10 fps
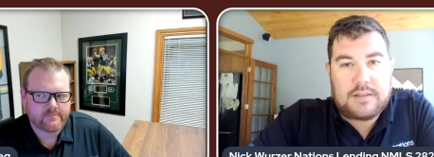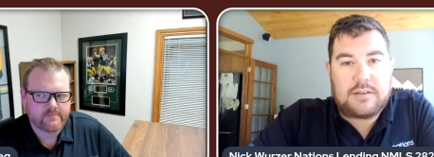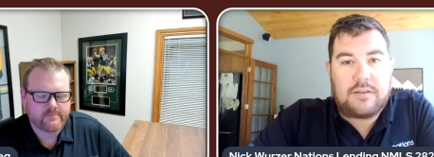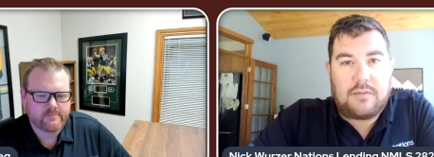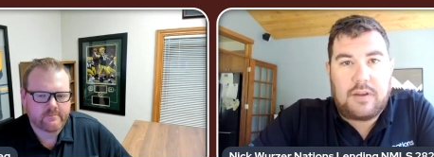
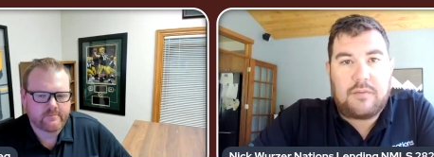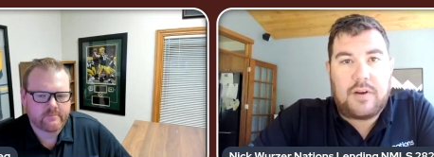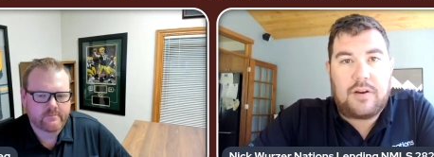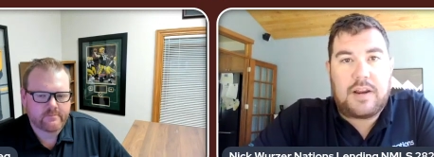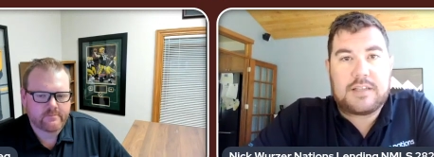Speaker 1: is a
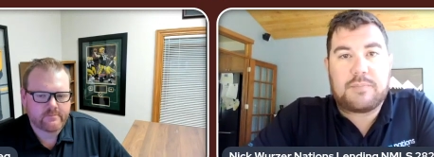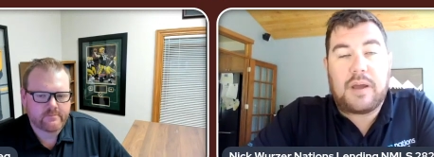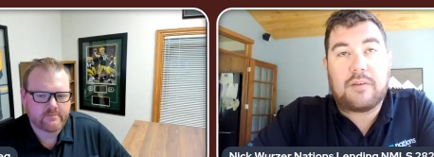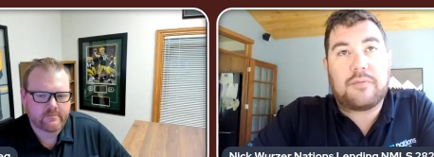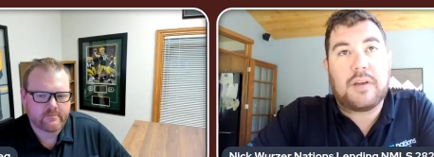very
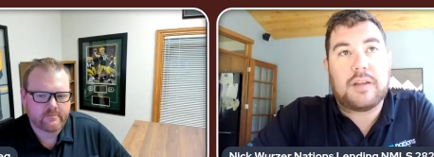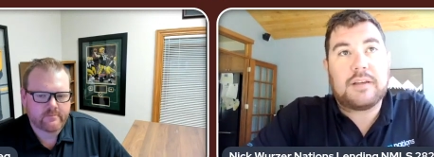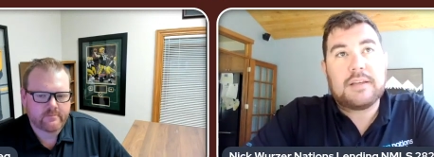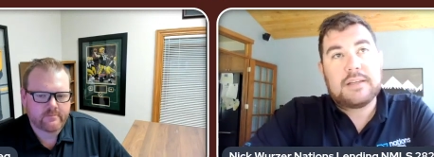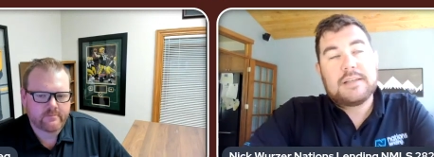nice
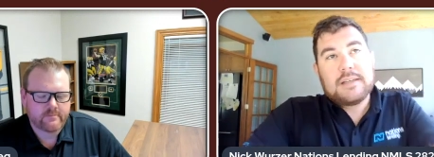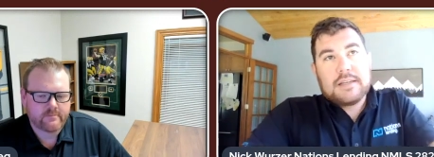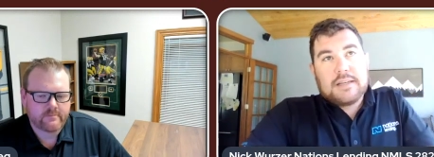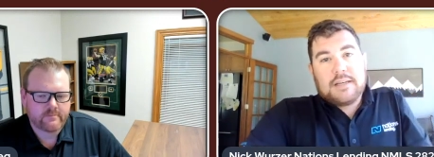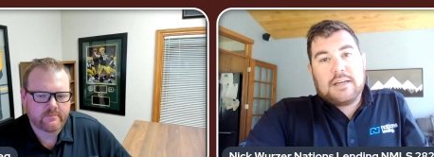benefit
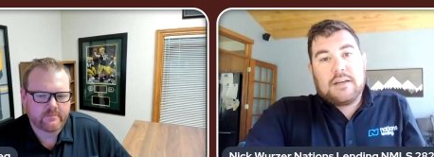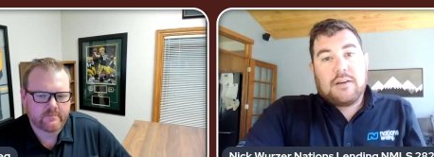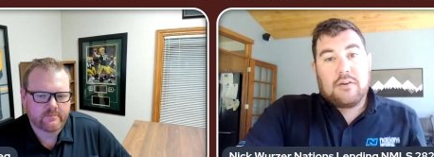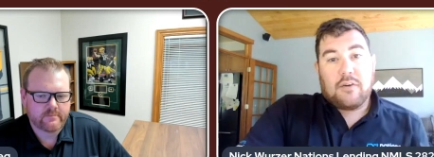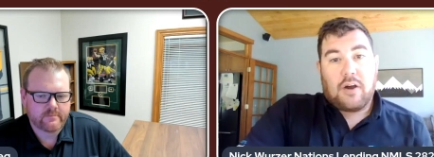
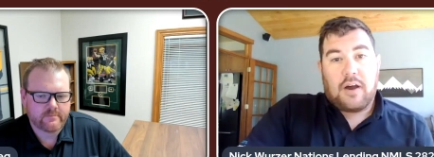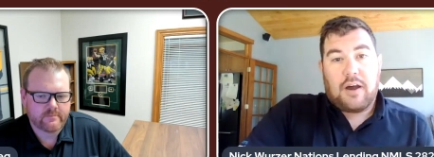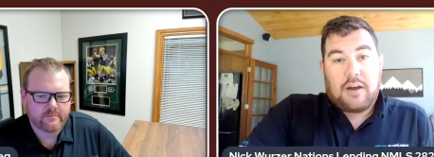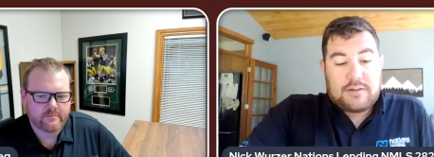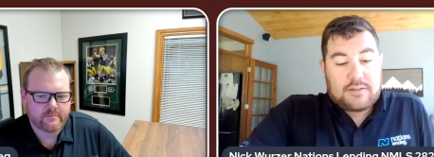
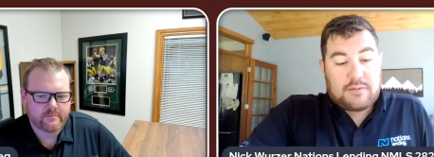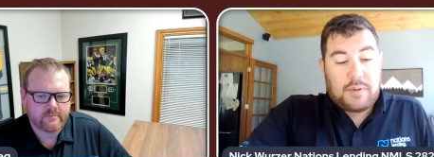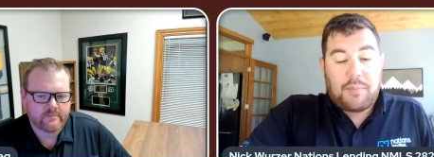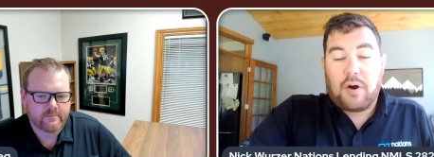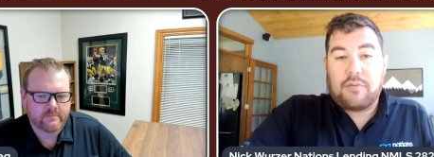to
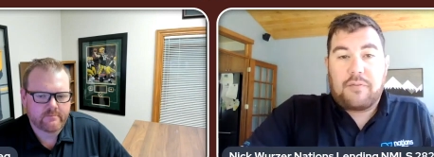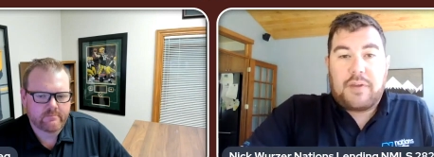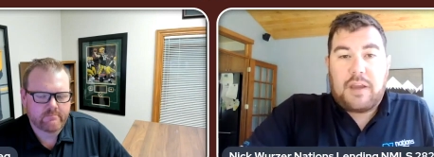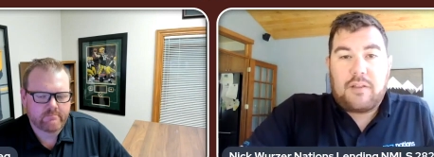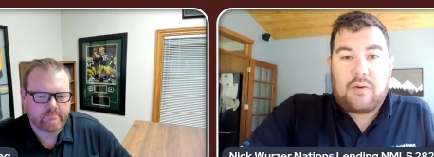be part of
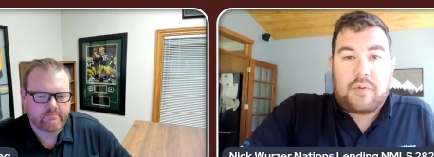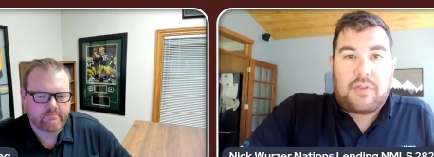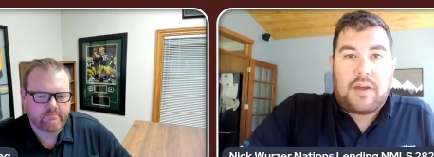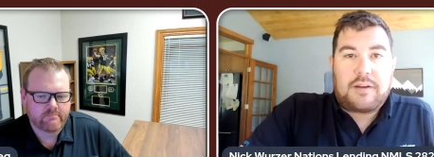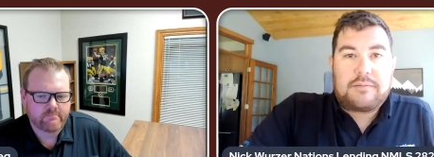a VA loan
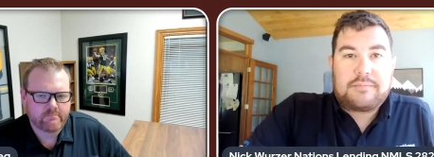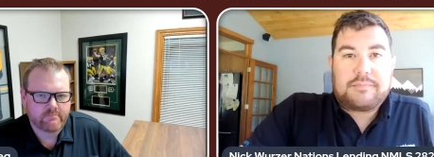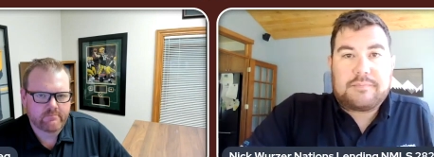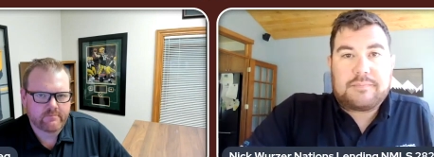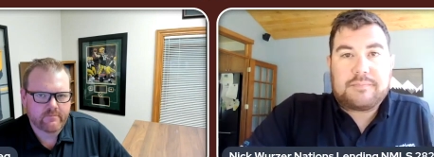with that.
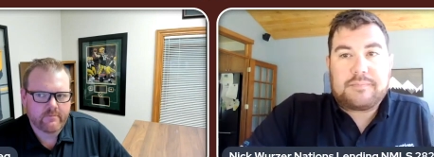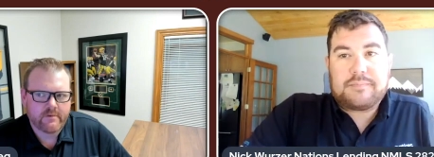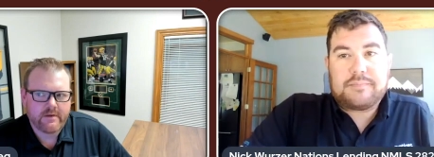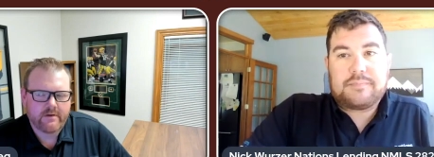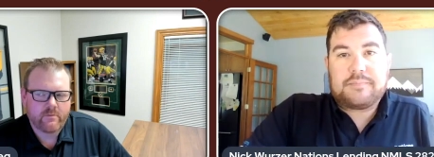
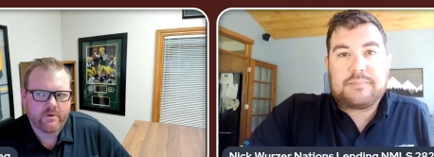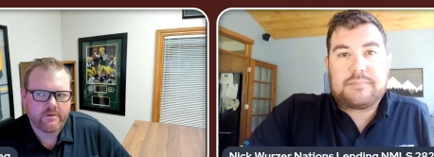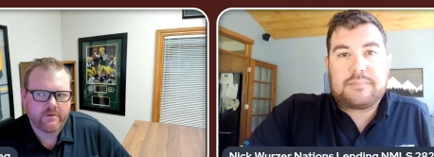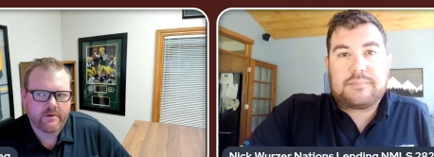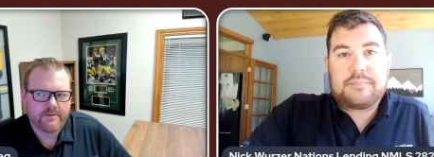
Speaker 2: Yeah,
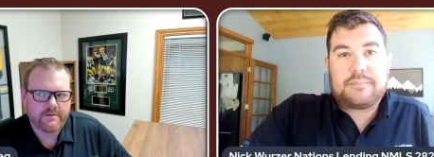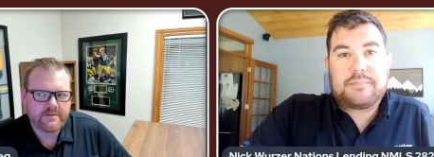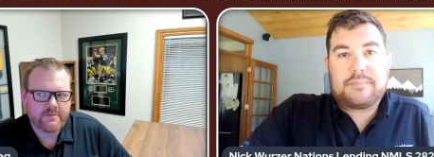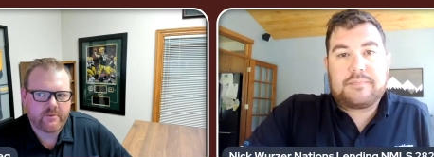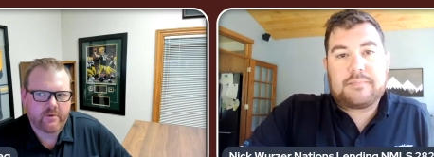one of the great
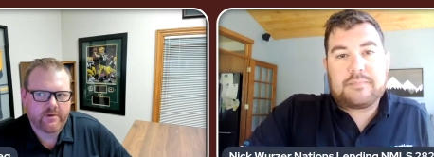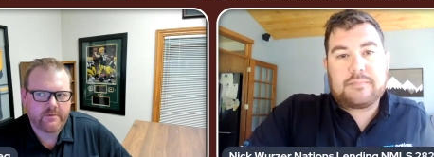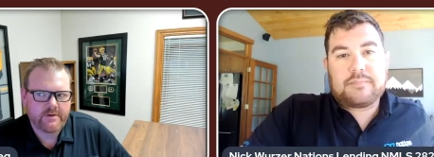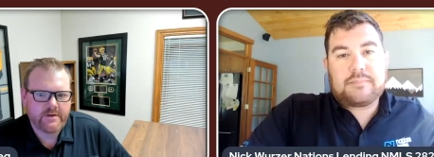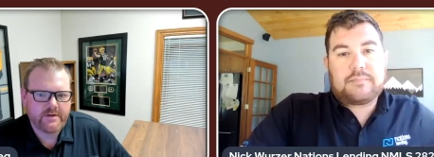things about
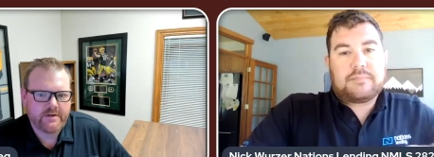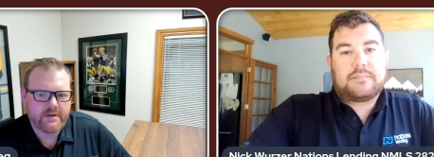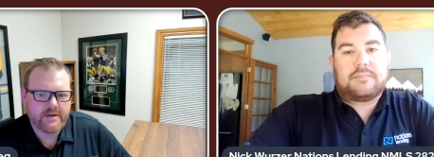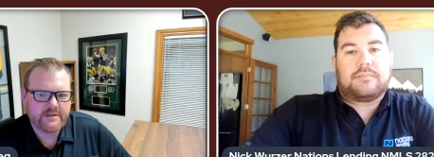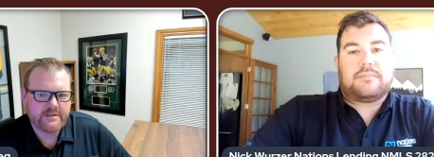working with
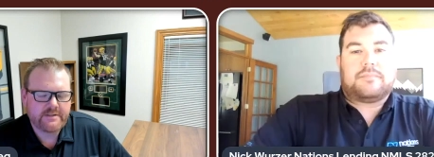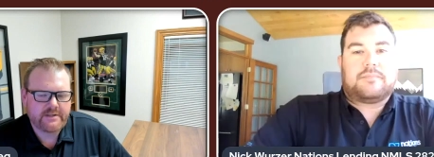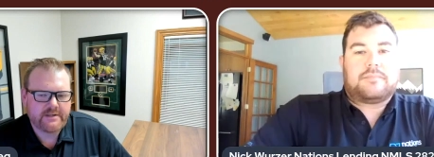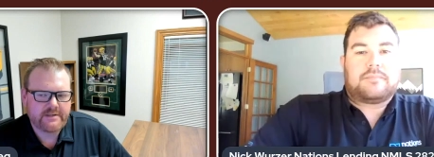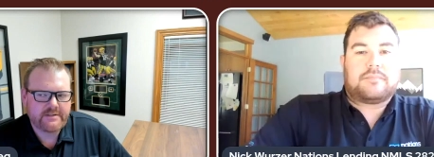Nick at
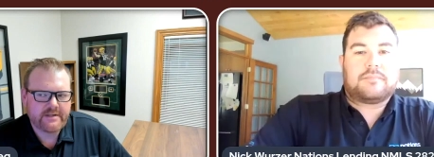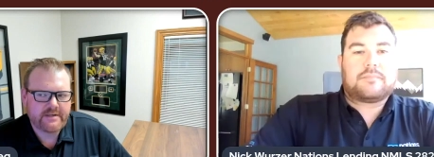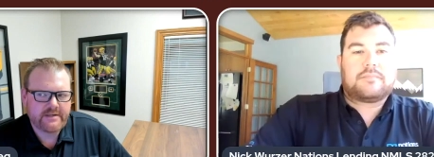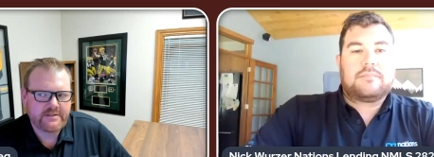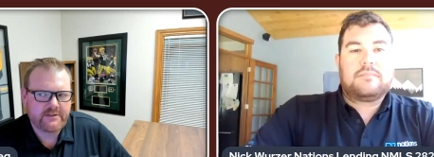Nations Lending is
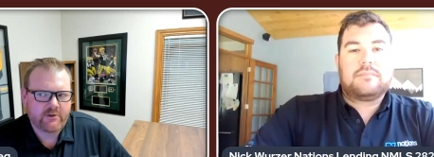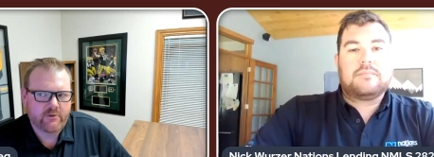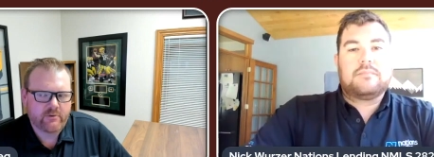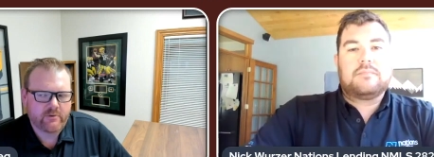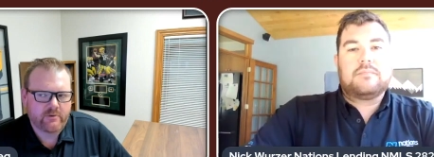that he's
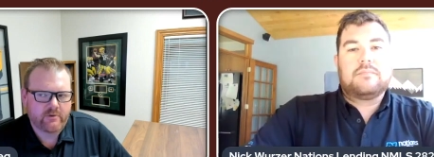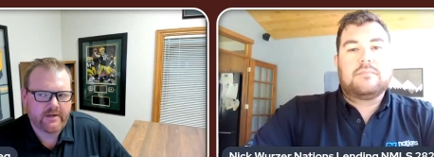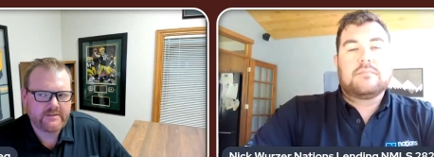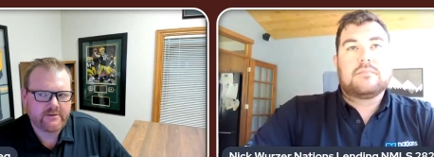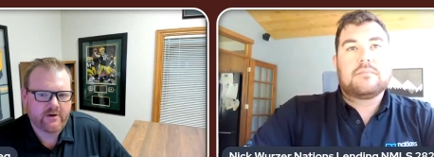
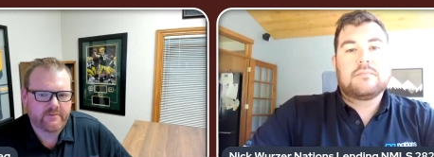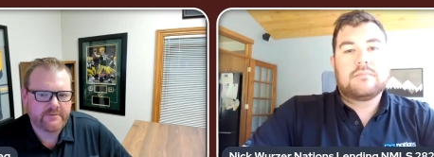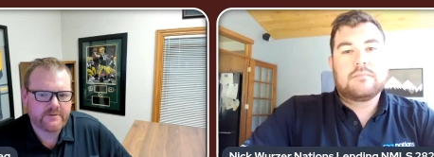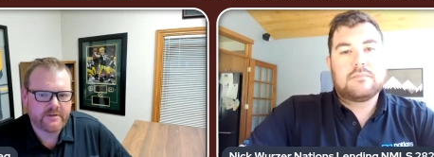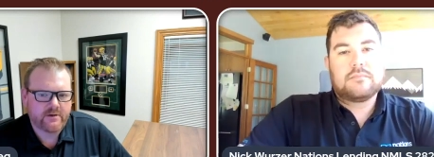local, has an
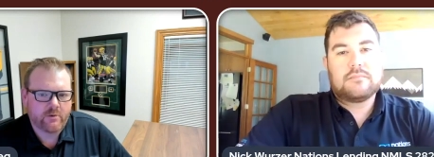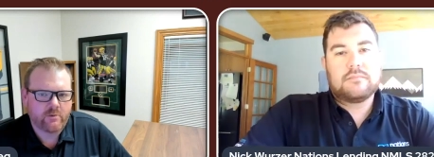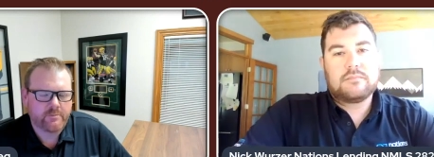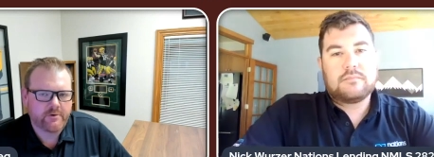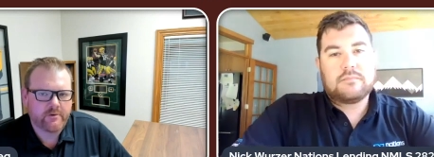office on
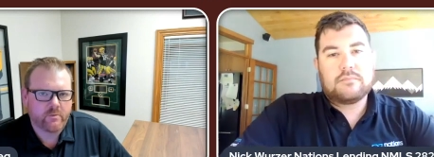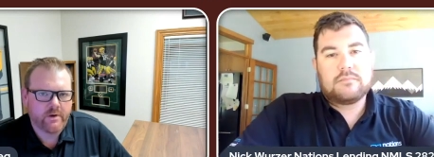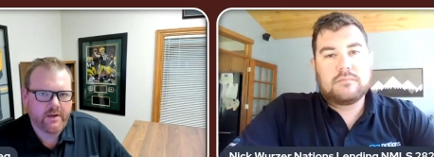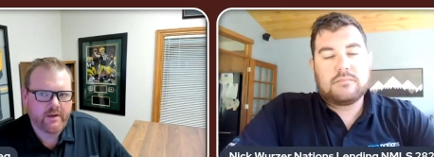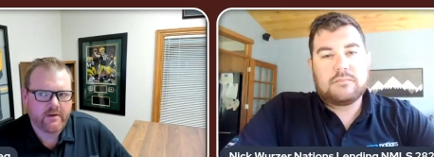
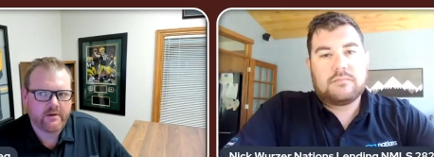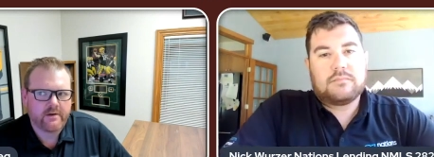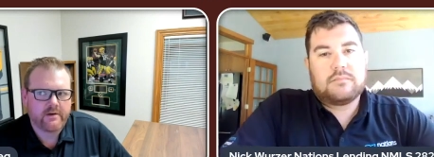Holmgren Way.